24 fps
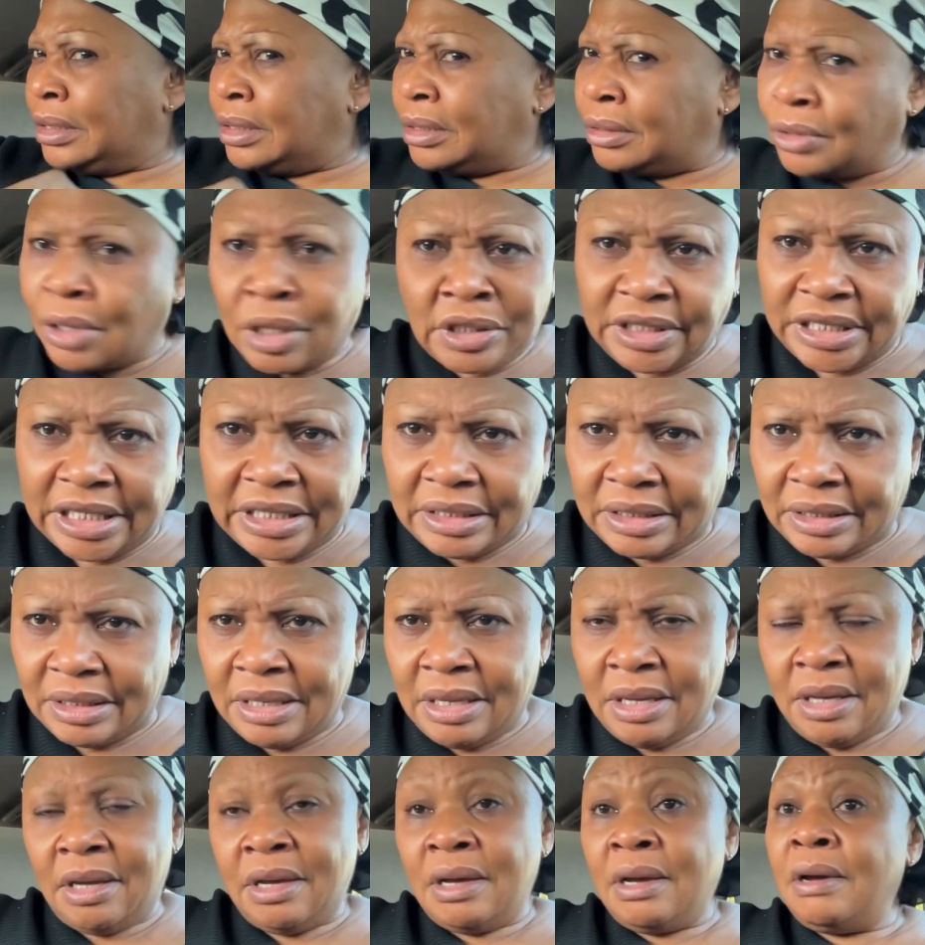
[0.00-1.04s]
Nothing,
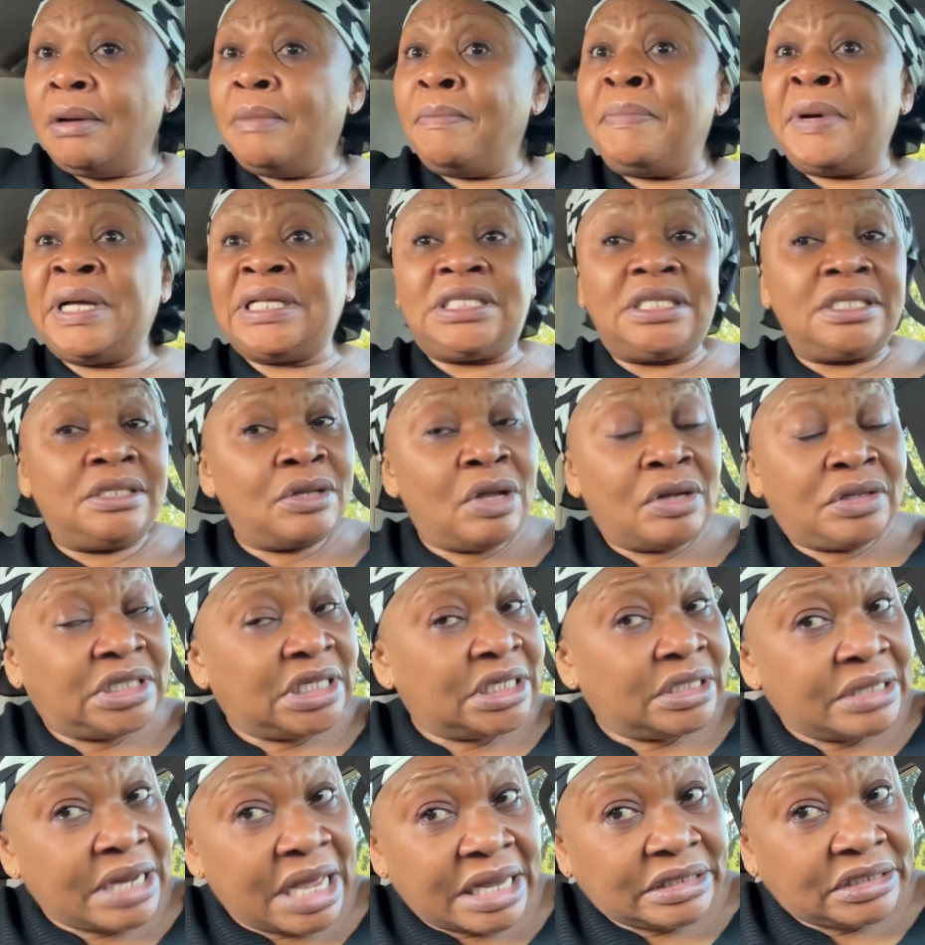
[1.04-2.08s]
but not
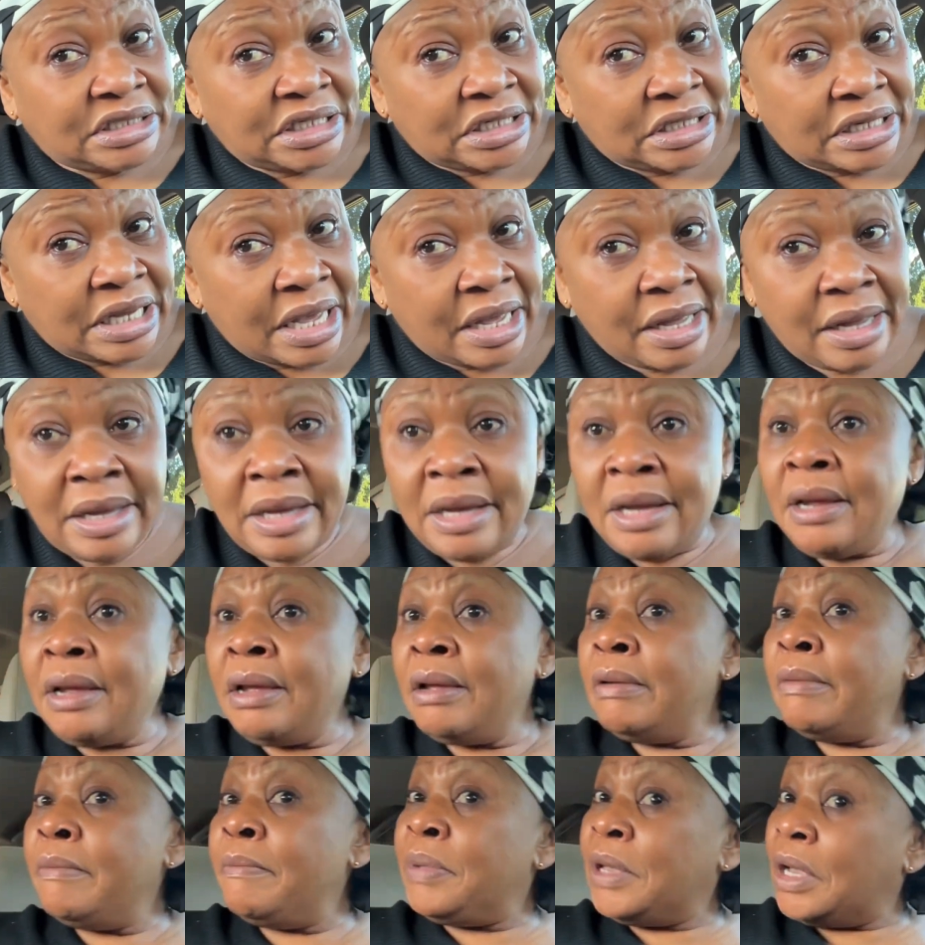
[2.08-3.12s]
in Nigeria,
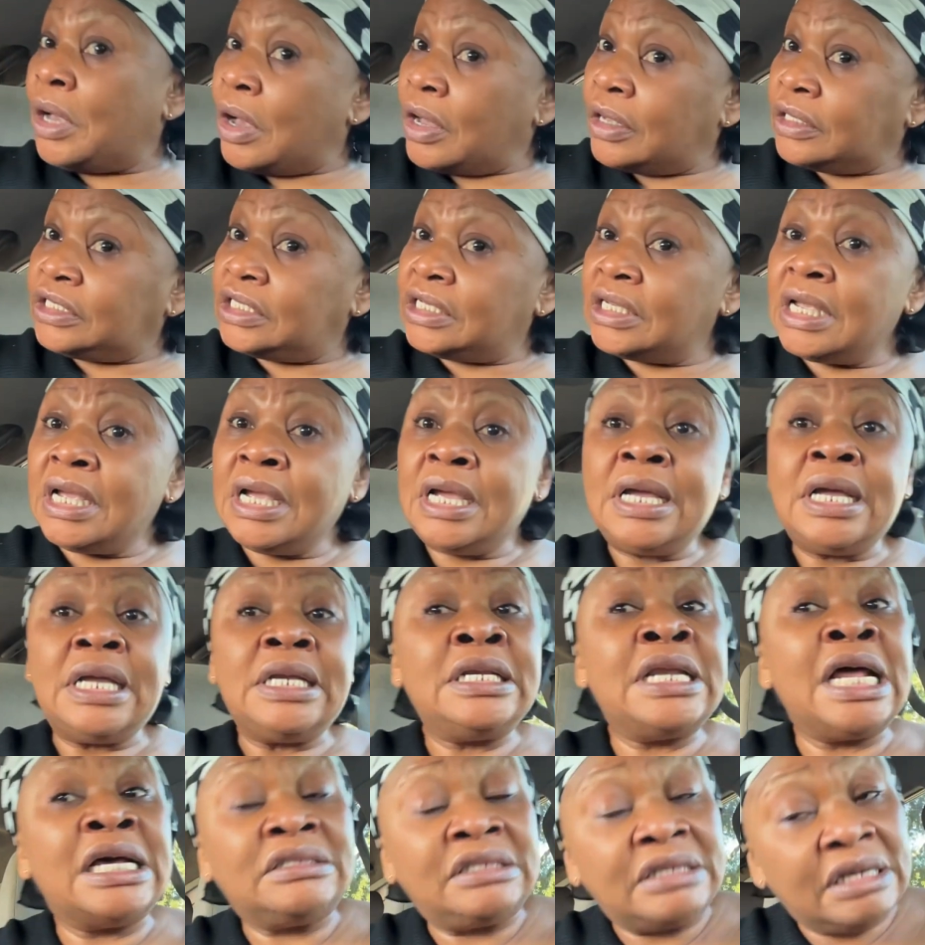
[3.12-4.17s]
because
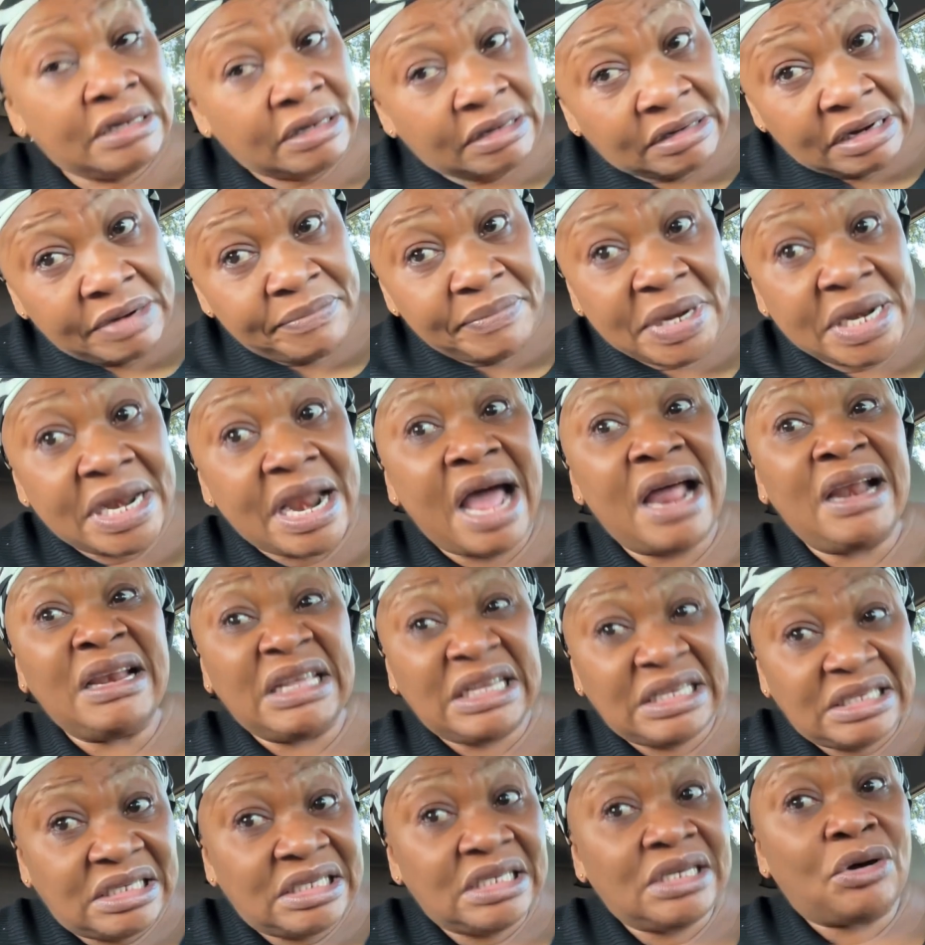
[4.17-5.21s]
that's a
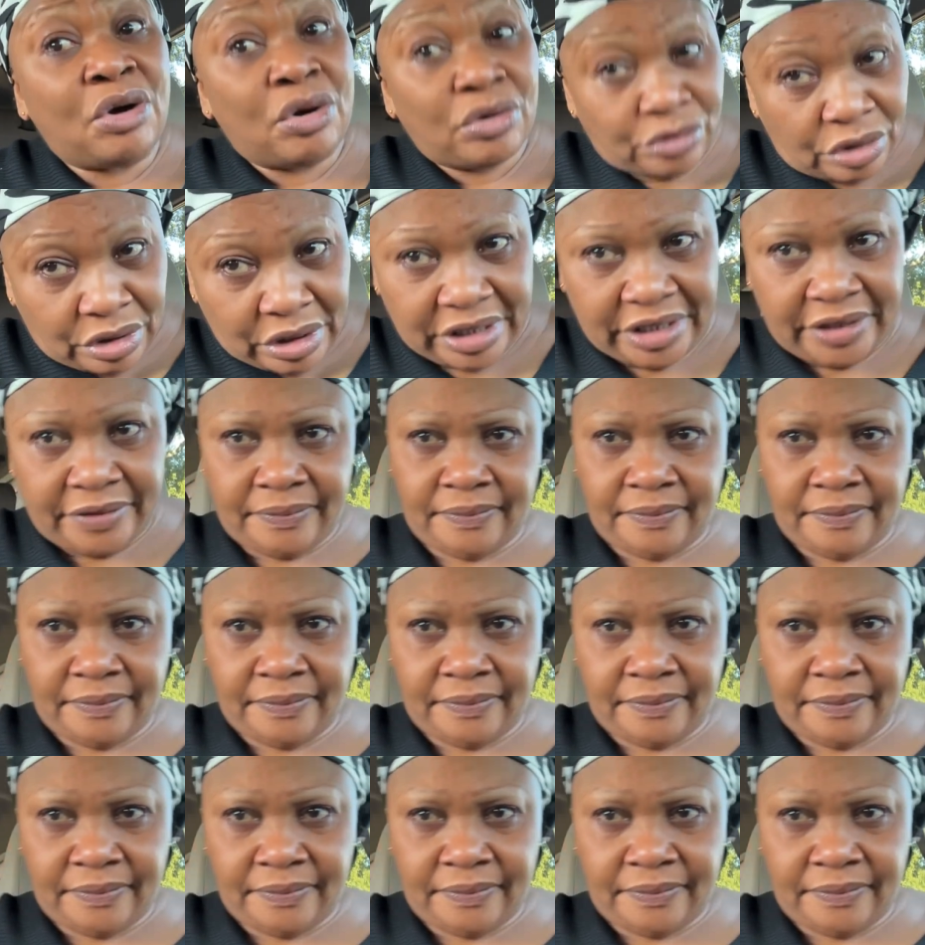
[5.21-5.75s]
criminality country.